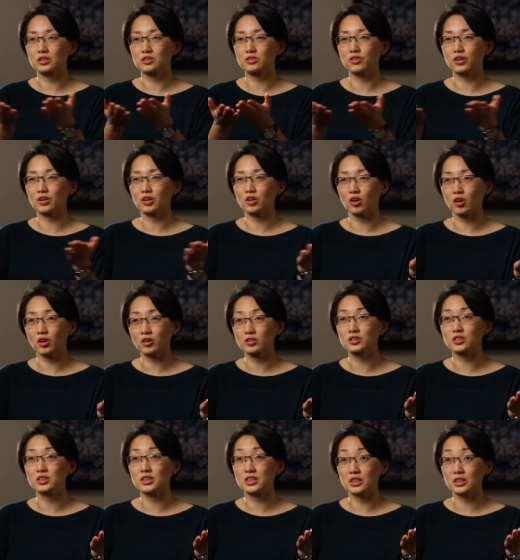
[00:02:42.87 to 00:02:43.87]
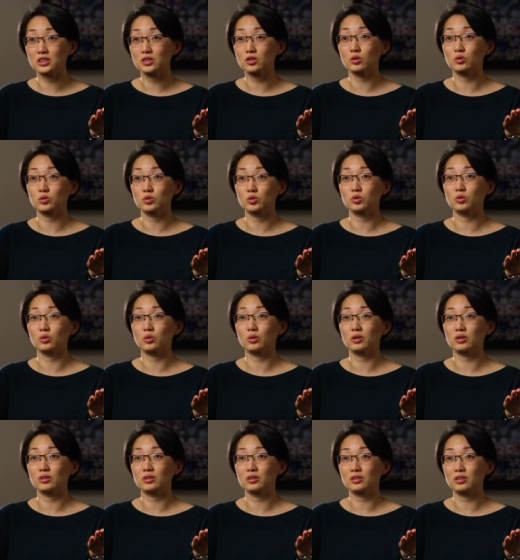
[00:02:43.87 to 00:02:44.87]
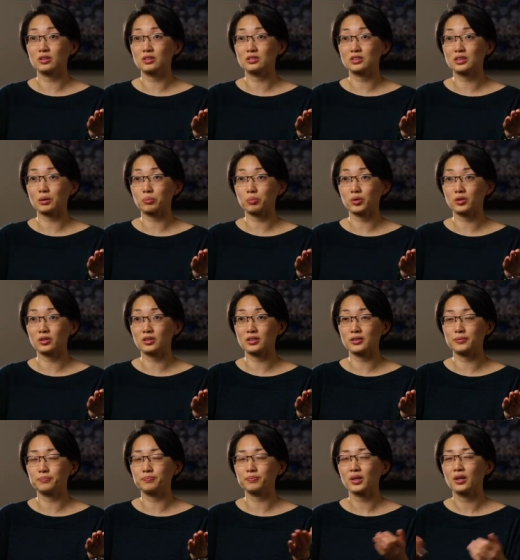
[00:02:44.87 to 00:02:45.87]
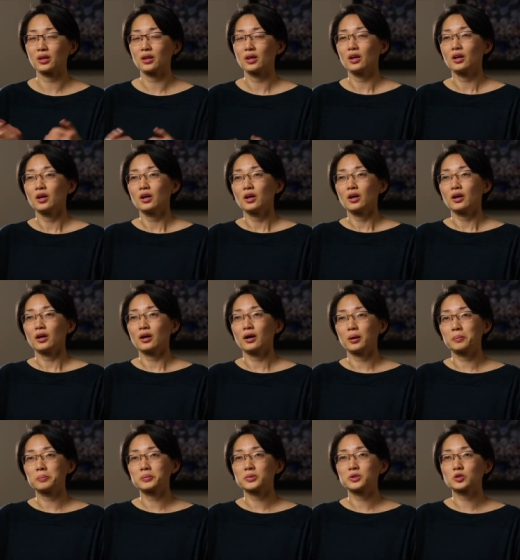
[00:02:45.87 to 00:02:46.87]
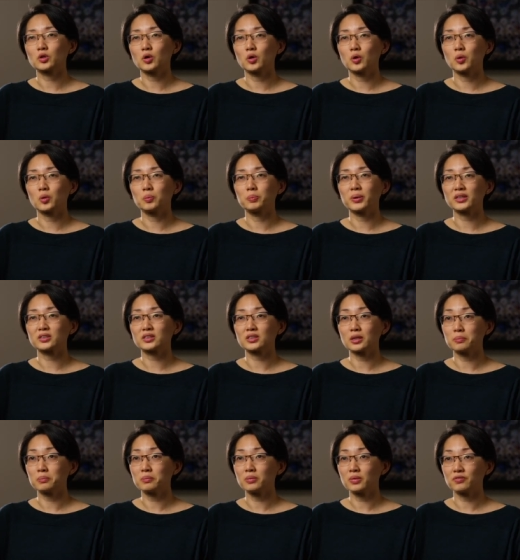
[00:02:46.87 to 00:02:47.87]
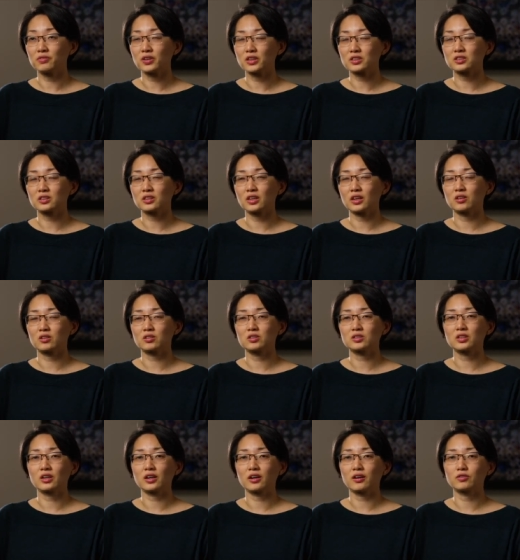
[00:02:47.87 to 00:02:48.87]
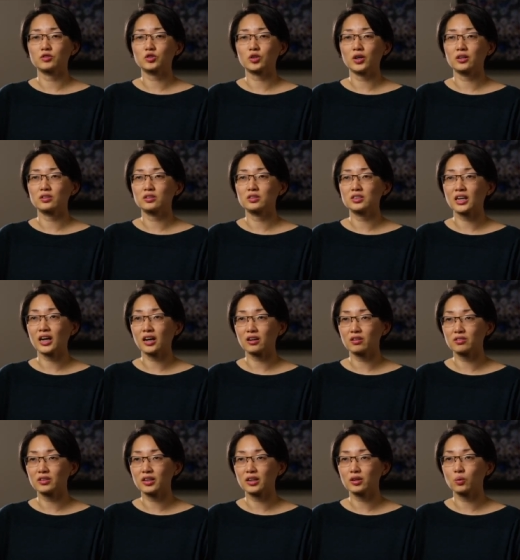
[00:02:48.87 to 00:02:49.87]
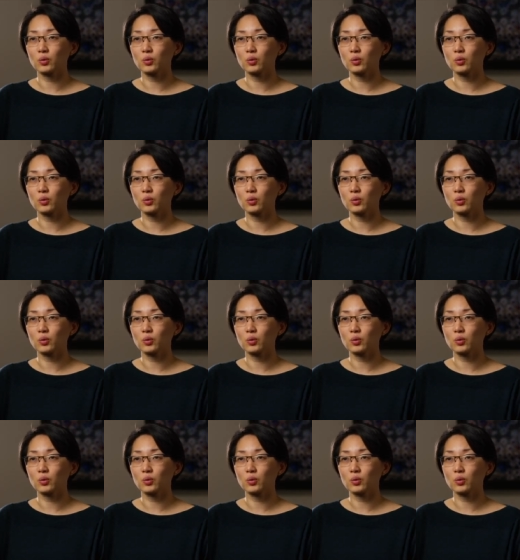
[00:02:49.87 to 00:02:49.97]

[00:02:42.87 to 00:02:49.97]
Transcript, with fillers: it's very hard to tease those two separately. Um, so, but some investigators have tried to tackle that